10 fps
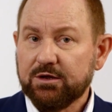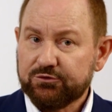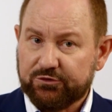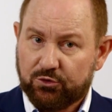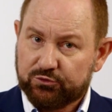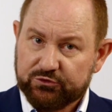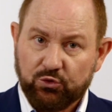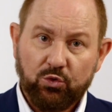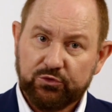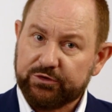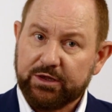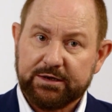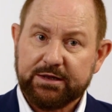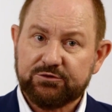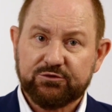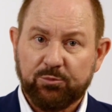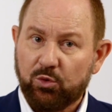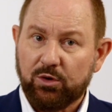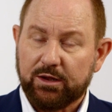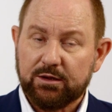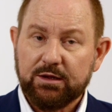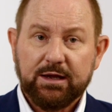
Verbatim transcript: So stores are going to get smaller,